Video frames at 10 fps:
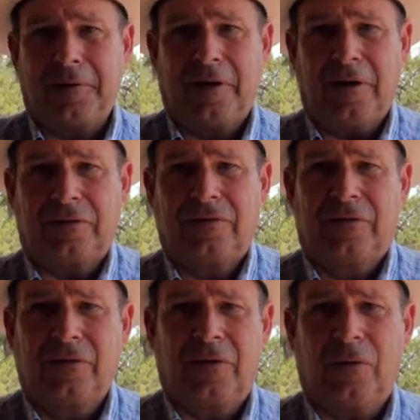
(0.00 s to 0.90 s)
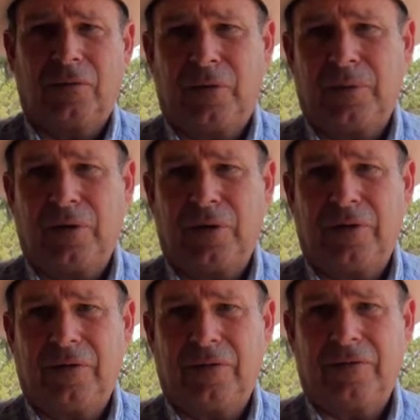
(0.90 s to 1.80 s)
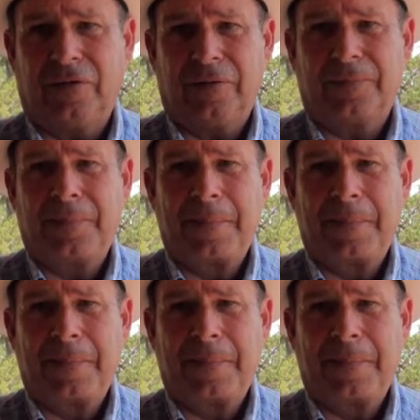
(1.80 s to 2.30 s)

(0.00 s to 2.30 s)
less over a period of